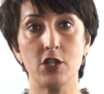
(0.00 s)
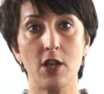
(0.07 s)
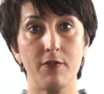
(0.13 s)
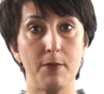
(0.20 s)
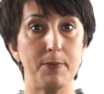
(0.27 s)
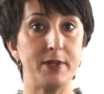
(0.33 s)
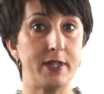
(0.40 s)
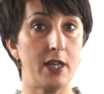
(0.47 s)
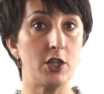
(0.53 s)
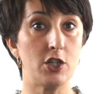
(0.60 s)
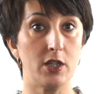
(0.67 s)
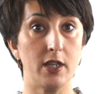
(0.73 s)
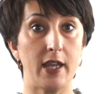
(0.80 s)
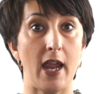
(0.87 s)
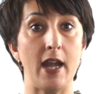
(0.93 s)
of it
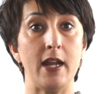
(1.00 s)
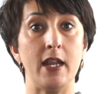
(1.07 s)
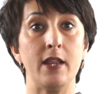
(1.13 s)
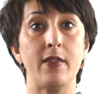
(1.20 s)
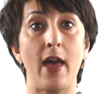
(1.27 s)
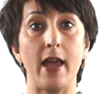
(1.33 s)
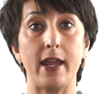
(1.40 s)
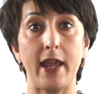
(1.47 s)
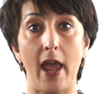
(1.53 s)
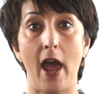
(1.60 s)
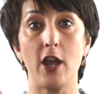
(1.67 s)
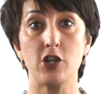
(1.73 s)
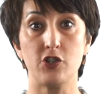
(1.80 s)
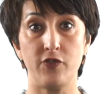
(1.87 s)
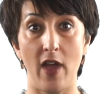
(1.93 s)
potentially gaining that
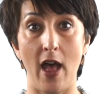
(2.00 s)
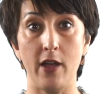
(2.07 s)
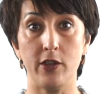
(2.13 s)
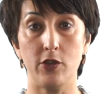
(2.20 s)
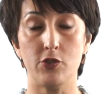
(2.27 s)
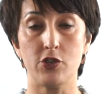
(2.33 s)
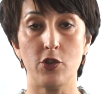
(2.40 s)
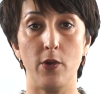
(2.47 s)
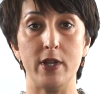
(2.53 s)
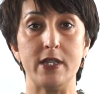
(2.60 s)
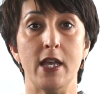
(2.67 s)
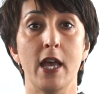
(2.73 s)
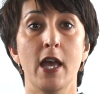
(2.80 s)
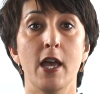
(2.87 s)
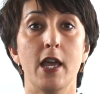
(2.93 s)
cash value. So it's,
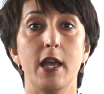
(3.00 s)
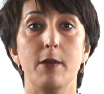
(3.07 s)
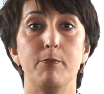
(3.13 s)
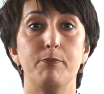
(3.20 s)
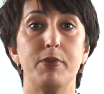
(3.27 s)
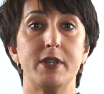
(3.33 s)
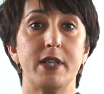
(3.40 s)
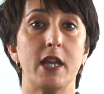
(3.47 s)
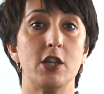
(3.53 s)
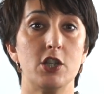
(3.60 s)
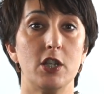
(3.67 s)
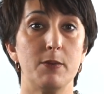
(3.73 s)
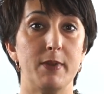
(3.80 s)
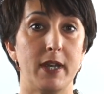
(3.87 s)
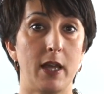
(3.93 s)
it
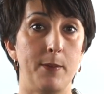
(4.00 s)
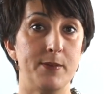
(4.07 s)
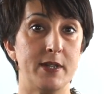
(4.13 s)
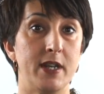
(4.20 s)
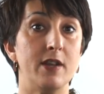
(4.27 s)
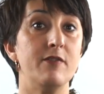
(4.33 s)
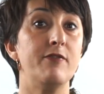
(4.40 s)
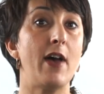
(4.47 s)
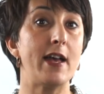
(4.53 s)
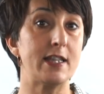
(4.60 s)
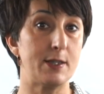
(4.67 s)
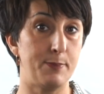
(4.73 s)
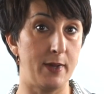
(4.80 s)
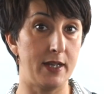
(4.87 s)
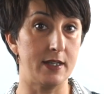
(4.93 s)
potentially becomes an
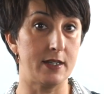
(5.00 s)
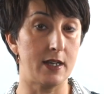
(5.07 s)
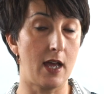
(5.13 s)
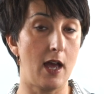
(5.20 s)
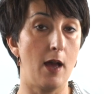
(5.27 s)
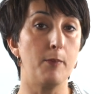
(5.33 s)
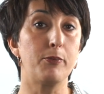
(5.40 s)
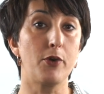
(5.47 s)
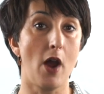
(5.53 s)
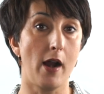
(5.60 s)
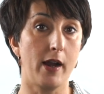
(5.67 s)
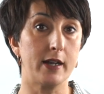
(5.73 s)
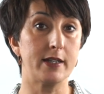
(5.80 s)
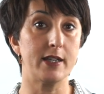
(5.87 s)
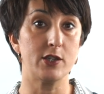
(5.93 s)
investment uh,
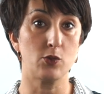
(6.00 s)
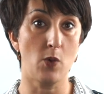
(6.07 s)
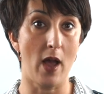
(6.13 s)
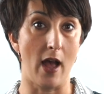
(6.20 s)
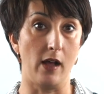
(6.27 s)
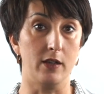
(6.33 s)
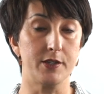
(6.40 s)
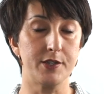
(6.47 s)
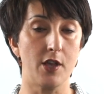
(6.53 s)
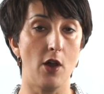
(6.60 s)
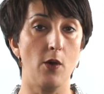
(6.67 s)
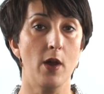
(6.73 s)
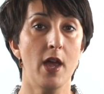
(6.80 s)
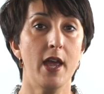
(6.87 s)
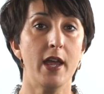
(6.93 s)
product as well.
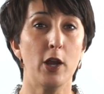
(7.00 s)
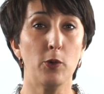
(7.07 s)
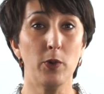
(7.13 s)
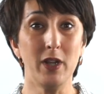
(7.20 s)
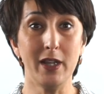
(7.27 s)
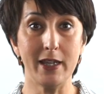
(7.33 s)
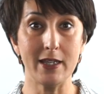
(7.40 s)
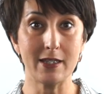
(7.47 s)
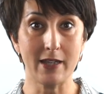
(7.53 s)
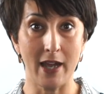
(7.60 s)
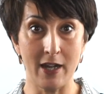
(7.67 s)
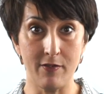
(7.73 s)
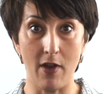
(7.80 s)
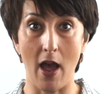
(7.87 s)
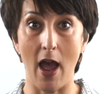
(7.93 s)
So it really is
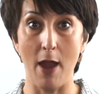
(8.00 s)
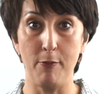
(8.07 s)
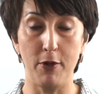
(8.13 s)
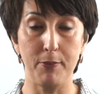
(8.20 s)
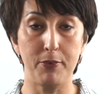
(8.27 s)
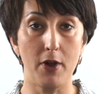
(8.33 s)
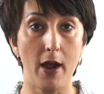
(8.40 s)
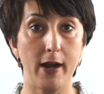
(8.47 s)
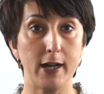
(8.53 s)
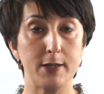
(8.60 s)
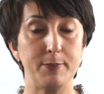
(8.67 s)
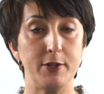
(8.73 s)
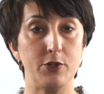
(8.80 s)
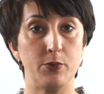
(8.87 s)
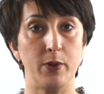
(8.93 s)
kind of a hybrid product
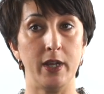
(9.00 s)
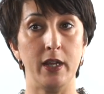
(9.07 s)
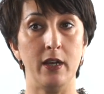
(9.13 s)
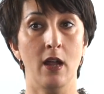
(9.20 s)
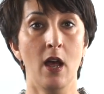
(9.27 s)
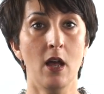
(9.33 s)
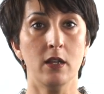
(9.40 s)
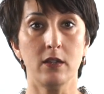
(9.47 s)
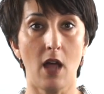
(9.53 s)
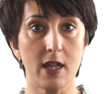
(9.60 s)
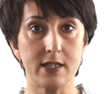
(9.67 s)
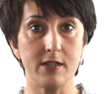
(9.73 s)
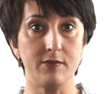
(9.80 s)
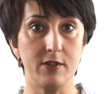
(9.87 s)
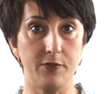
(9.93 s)
between
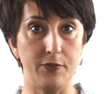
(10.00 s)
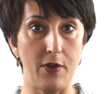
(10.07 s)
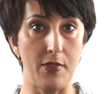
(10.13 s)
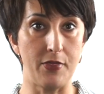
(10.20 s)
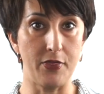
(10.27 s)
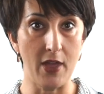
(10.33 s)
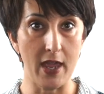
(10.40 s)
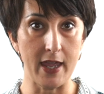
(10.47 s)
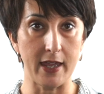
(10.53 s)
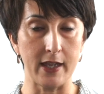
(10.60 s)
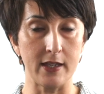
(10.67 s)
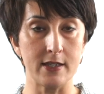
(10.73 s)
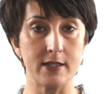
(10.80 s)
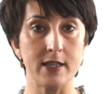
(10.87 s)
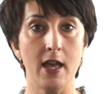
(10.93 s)
lots of different
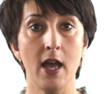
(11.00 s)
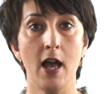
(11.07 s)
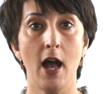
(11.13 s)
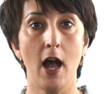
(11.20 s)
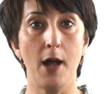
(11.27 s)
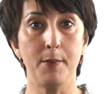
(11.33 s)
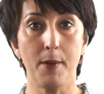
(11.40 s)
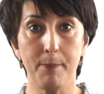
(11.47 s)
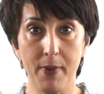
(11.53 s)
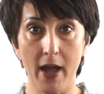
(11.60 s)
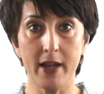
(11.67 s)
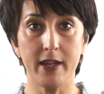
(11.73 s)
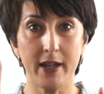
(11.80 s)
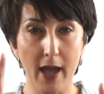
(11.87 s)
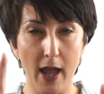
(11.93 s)
things, um,
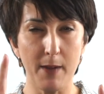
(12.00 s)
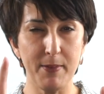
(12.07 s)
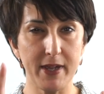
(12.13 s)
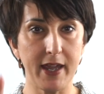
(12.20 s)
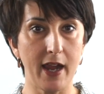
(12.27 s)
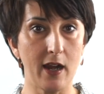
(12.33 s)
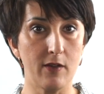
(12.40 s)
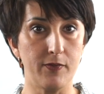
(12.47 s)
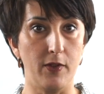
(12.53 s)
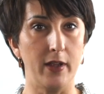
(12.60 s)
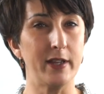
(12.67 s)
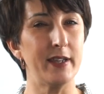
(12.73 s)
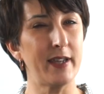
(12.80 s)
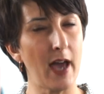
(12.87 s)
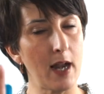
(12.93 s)
but you got to be careful,
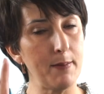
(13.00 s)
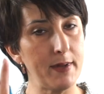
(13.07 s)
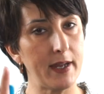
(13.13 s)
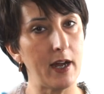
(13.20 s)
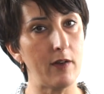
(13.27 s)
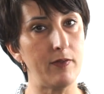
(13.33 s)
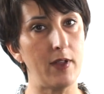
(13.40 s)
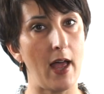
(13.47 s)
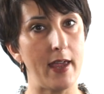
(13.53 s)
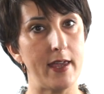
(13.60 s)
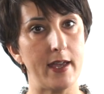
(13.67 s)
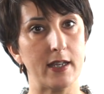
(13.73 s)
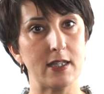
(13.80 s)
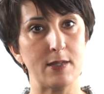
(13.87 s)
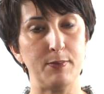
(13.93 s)
and you got to be careful how you
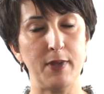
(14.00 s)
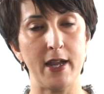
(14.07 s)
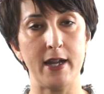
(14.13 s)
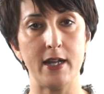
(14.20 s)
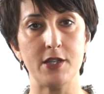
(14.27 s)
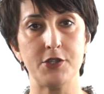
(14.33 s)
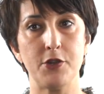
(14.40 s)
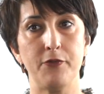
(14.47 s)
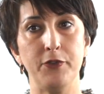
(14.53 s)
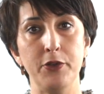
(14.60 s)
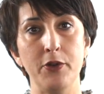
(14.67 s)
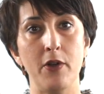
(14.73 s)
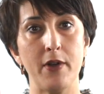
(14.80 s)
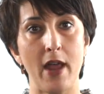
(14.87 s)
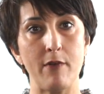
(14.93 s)
explain it. So if you
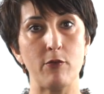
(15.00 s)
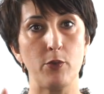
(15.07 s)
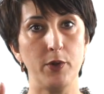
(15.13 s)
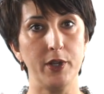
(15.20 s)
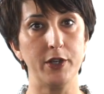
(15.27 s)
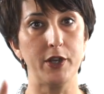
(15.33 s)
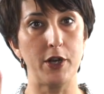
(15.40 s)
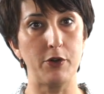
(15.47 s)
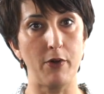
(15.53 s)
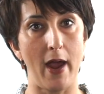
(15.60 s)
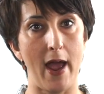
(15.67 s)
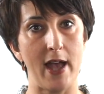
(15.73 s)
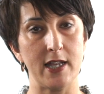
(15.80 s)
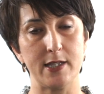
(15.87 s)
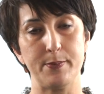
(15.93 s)
don't have a really good
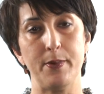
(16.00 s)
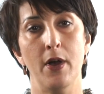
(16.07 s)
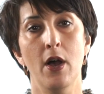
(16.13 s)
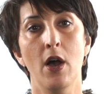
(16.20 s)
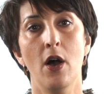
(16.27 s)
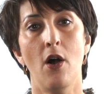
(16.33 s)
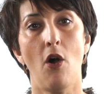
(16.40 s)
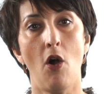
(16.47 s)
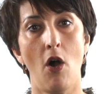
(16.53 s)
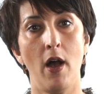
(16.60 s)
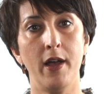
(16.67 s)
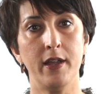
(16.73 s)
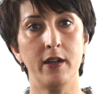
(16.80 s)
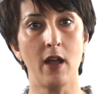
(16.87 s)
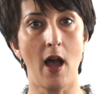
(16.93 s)
grasp
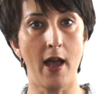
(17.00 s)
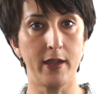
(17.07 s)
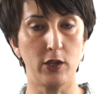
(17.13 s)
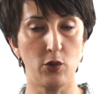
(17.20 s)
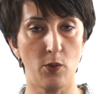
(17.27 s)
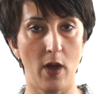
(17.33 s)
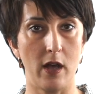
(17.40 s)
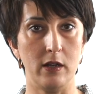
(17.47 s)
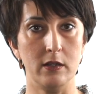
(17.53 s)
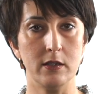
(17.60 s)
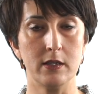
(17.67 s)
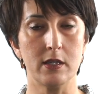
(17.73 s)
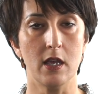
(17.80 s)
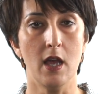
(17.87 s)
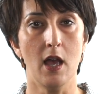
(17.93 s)
on I U
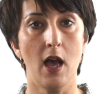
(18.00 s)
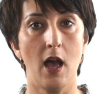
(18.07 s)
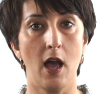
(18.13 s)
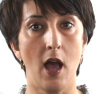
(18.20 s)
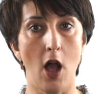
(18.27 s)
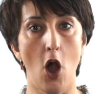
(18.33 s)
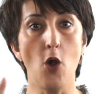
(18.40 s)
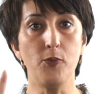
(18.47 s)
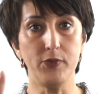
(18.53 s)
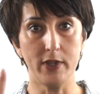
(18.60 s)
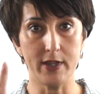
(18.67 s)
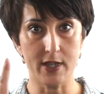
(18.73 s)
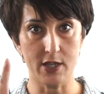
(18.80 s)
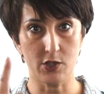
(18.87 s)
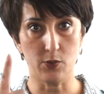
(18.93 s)
Ls, uh,
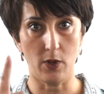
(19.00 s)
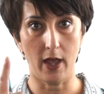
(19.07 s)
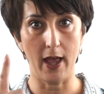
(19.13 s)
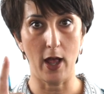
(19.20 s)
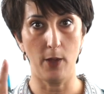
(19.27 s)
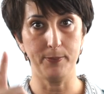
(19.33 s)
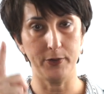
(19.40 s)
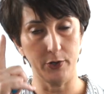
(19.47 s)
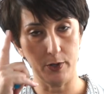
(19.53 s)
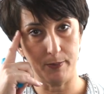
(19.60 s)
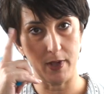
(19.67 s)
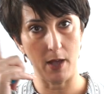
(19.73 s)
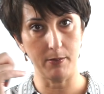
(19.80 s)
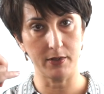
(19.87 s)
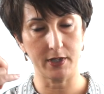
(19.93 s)
hopefully this will help you to
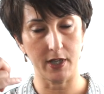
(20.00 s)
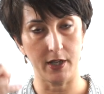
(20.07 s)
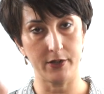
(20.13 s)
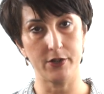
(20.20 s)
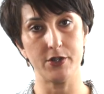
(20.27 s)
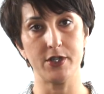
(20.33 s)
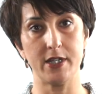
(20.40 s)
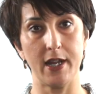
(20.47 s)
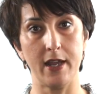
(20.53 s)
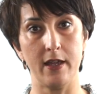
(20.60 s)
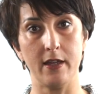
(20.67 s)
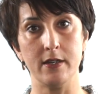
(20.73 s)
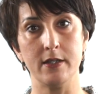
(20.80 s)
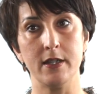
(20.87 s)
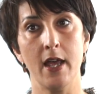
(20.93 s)
be able to
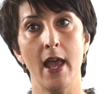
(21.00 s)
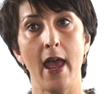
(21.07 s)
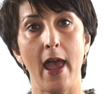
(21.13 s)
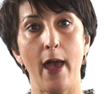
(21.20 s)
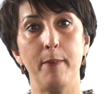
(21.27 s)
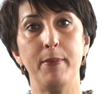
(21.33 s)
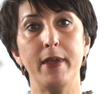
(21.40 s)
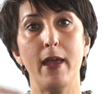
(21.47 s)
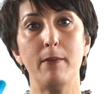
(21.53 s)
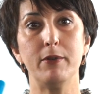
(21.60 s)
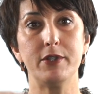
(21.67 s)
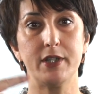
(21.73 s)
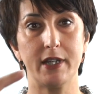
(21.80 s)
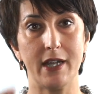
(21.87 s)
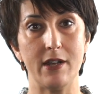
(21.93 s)
understand and be able
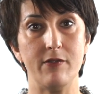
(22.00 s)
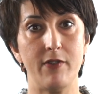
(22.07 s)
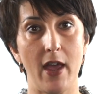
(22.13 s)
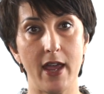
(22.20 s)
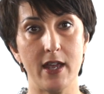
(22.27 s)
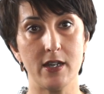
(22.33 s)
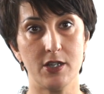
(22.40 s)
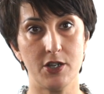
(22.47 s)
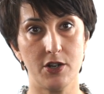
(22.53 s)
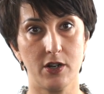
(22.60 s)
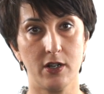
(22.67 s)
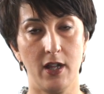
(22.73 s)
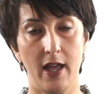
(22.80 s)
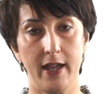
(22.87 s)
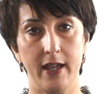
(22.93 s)
to convey it to your
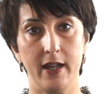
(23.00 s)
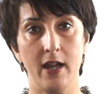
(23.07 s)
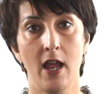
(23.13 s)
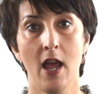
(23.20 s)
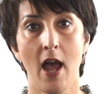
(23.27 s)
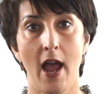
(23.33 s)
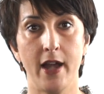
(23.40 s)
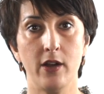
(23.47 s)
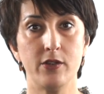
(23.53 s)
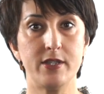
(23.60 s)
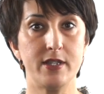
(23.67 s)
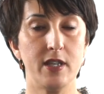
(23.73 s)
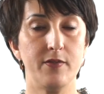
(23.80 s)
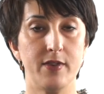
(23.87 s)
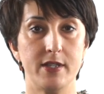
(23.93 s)
client. I know
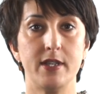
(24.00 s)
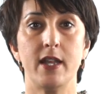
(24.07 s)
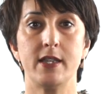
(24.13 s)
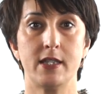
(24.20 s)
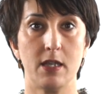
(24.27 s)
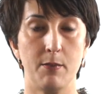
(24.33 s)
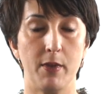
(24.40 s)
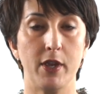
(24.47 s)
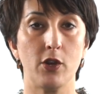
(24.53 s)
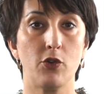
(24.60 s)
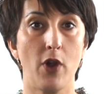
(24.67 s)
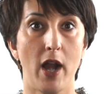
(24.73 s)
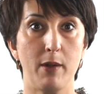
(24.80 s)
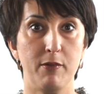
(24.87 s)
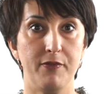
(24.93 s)
Steve has done some
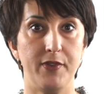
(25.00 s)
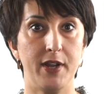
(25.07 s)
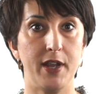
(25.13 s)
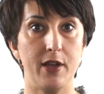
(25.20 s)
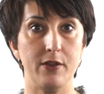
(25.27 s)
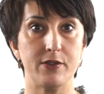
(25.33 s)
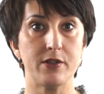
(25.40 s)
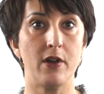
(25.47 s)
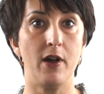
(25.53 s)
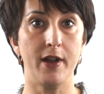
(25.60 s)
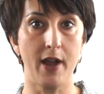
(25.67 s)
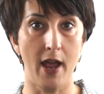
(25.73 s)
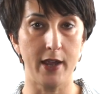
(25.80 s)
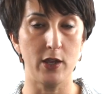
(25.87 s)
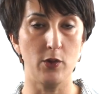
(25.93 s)
incredible videos on
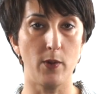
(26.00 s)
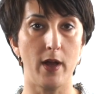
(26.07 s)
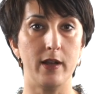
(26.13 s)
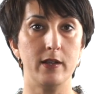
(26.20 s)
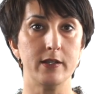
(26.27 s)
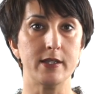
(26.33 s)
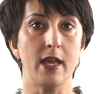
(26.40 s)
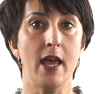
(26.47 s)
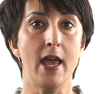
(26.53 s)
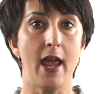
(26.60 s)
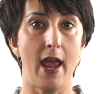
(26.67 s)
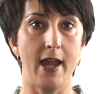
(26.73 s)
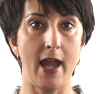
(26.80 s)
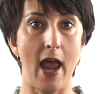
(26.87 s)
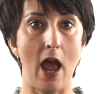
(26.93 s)
I U Ls
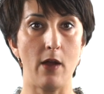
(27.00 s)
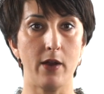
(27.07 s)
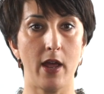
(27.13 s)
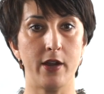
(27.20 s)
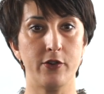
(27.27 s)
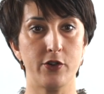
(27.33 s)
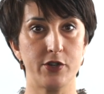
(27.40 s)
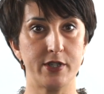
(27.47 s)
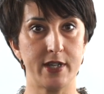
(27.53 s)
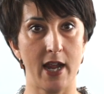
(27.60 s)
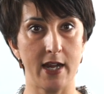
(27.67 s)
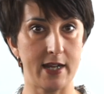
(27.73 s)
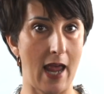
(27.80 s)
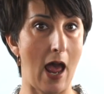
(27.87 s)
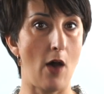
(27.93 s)
and how to
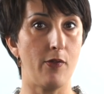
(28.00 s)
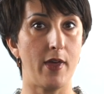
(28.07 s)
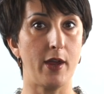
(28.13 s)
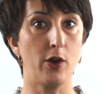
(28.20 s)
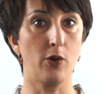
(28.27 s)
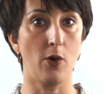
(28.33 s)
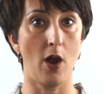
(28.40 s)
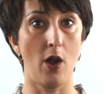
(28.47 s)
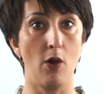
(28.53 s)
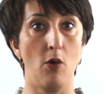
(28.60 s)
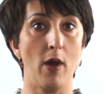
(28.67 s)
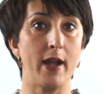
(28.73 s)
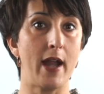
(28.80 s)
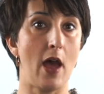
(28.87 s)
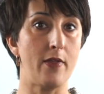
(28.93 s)
understand how they grow
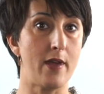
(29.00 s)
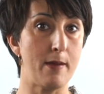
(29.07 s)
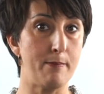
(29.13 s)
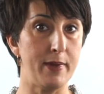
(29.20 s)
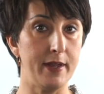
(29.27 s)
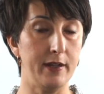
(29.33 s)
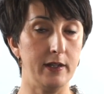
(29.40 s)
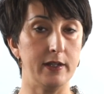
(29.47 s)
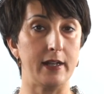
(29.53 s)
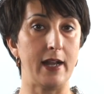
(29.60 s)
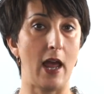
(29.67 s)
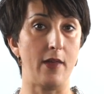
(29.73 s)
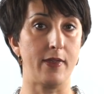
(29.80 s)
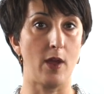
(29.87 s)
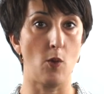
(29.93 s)
and how they build and
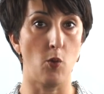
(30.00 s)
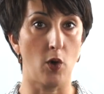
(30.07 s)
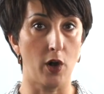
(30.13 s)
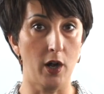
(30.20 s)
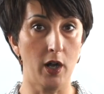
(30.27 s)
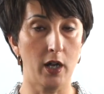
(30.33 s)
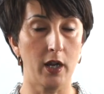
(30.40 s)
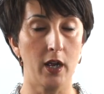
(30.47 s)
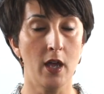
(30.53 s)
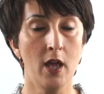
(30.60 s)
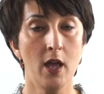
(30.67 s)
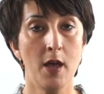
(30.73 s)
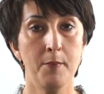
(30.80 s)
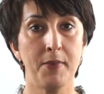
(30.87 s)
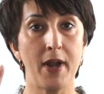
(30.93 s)
how they work,
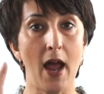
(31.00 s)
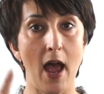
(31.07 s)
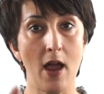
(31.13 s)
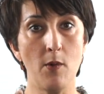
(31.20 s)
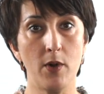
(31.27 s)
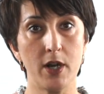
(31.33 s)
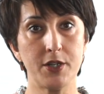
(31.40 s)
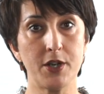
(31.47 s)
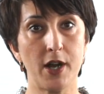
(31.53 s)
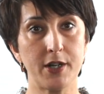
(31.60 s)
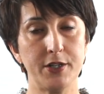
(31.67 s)
but I want to talk